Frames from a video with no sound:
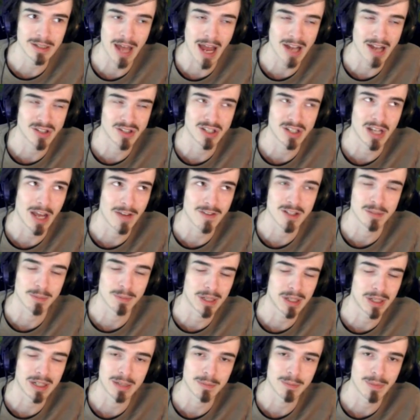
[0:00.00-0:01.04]
actually have as
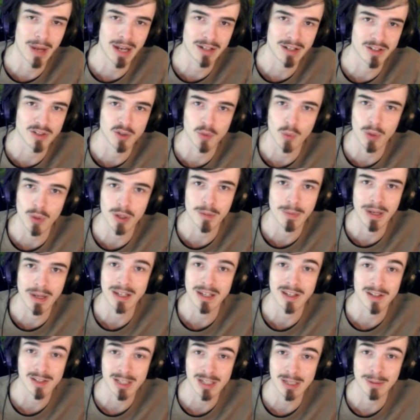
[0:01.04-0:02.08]
big an impact as you want to
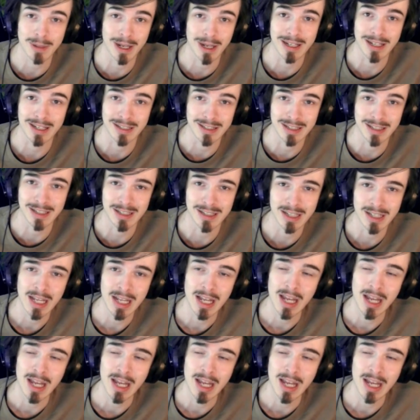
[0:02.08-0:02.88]
make it seem like it did.